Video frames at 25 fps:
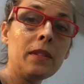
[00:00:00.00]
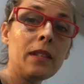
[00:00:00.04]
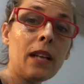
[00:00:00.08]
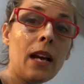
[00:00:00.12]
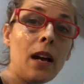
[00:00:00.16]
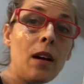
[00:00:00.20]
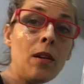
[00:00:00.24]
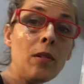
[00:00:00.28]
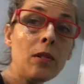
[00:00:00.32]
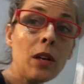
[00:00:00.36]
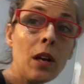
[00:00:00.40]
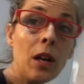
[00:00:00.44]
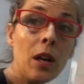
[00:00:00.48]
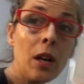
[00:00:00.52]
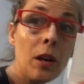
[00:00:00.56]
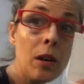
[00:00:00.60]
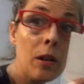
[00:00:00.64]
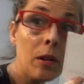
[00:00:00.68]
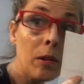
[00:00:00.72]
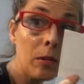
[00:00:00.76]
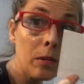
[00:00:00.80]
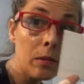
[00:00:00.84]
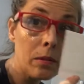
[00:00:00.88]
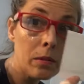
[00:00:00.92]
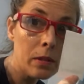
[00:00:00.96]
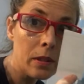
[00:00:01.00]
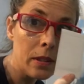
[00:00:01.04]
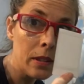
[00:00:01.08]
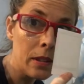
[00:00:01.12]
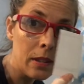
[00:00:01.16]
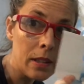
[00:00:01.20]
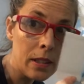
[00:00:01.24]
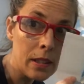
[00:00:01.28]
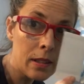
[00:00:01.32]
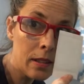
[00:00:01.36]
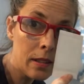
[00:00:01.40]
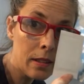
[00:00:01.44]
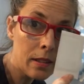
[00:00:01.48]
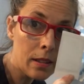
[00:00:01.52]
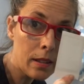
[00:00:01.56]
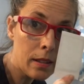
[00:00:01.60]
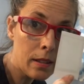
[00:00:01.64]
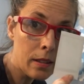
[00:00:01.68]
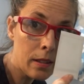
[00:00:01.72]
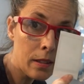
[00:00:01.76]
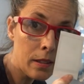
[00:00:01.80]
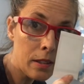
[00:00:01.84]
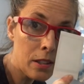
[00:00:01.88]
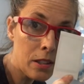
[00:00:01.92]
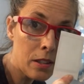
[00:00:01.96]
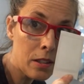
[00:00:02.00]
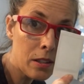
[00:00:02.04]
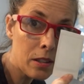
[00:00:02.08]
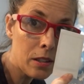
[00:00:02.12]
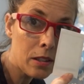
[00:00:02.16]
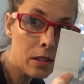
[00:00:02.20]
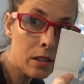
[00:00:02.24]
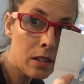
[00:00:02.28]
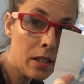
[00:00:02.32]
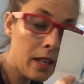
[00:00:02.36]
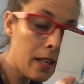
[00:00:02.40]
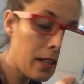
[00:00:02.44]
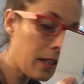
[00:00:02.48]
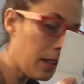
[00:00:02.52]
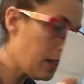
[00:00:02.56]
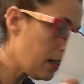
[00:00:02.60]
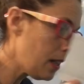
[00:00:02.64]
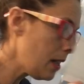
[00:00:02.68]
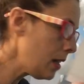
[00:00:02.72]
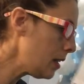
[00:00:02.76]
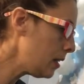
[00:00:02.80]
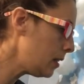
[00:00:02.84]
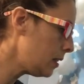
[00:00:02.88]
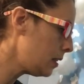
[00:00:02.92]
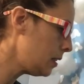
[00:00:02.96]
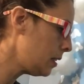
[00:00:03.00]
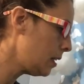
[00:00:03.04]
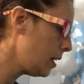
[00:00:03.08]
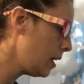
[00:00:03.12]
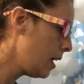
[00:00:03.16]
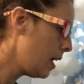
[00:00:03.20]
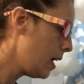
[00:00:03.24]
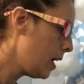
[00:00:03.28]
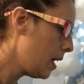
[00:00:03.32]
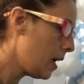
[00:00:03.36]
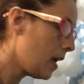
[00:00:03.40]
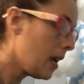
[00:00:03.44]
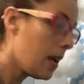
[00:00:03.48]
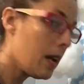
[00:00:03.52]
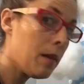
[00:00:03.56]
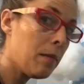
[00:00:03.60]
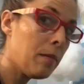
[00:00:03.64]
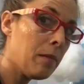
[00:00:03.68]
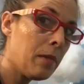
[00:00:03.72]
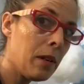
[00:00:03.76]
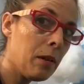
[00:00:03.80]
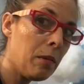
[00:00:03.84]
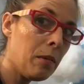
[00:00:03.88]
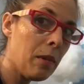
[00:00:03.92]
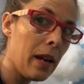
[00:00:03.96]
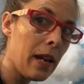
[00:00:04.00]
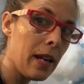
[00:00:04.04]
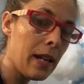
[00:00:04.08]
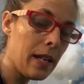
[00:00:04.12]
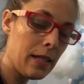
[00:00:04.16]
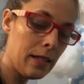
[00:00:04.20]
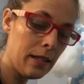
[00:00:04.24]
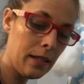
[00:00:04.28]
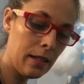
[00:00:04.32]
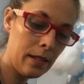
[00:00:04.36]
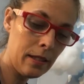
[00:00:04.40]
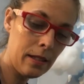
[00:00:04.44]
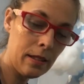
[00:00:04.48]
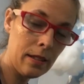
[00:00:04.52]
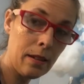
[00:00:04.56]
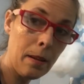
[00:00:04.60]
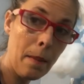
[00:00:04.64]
out resist the urge to shake it, and we wait